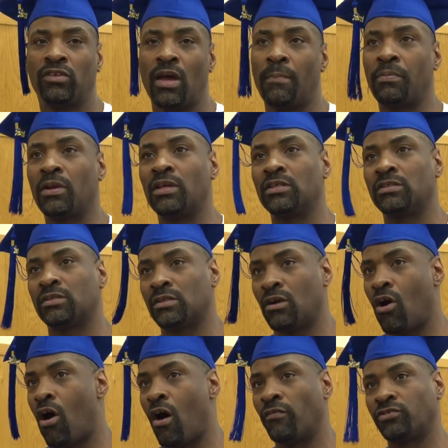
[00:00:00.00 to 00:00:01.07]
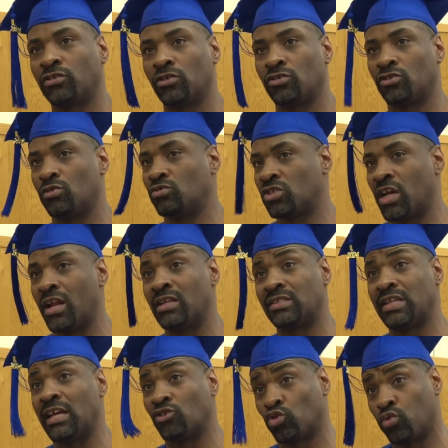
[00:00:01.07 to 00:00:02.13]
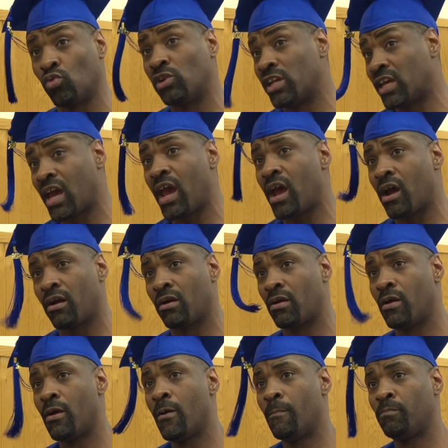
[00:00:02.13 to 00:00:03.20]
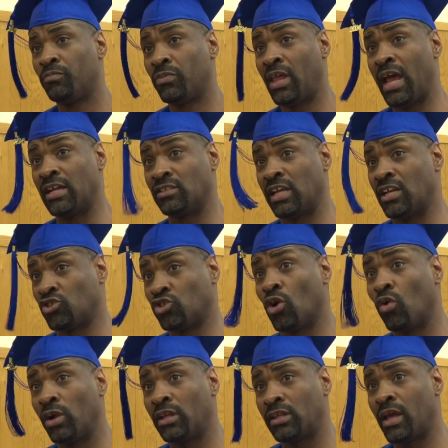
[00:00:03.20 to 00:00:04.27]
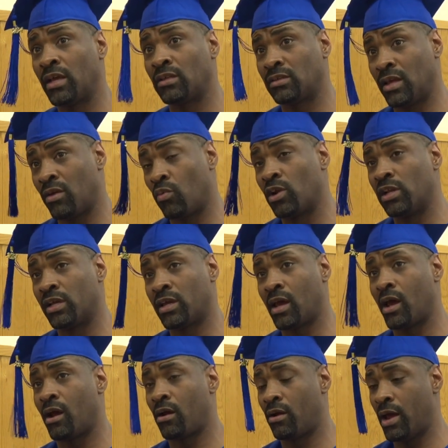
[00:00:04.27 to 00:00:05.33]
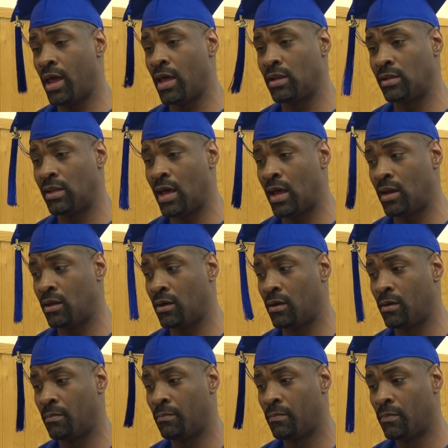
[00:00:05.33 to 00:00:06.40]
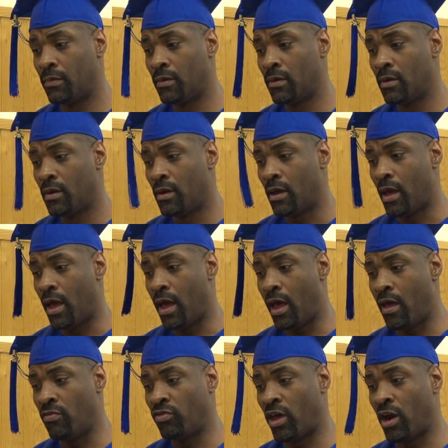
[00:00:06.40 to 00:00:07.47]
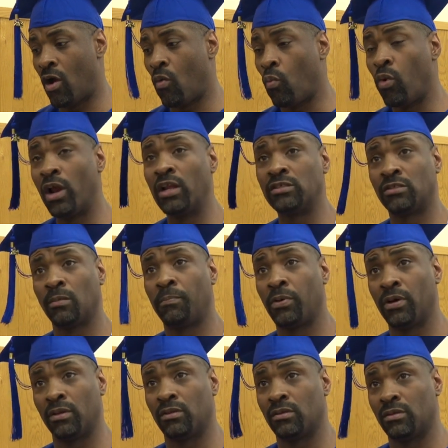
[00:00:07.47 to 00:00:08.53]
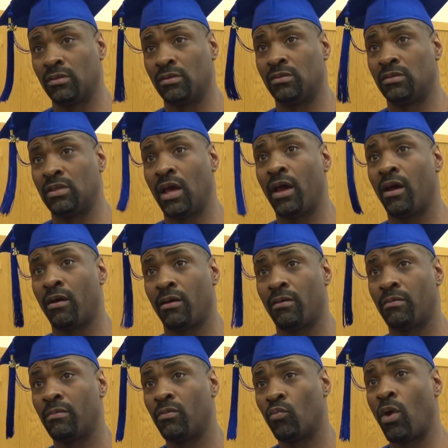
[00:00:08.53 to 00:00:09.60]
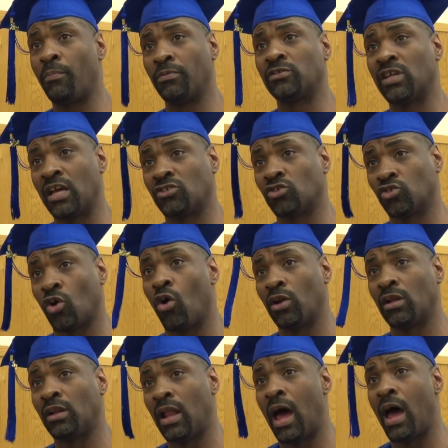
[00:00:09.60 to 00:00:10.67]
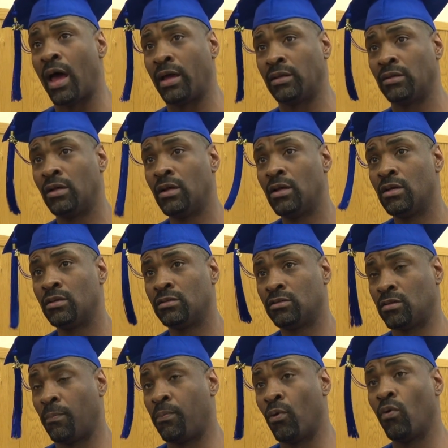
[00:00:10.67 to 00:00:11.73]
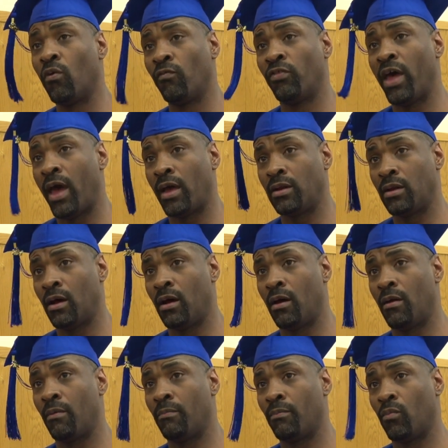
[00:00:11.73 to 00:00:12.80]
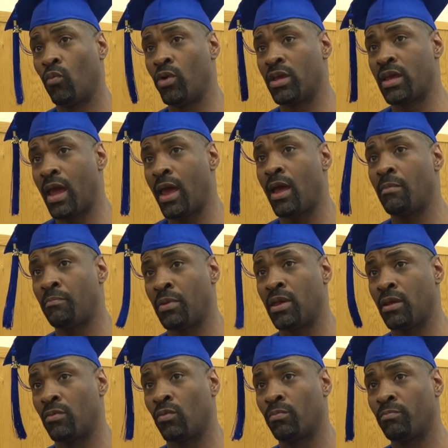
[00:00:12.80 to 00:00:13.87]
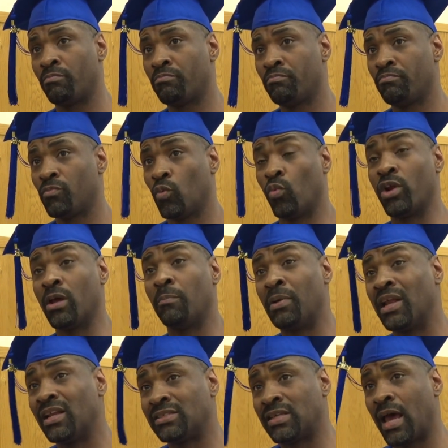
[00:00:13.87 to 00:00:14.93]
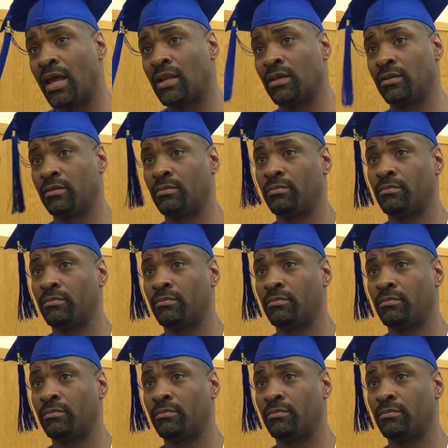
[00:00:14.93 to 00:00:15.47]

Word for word: deputies, officers, lieutenants that truly care, that, that show that they, they really care and that, um, and that are willing to put their reputations on the line to prove that um, we can be rehabilitated,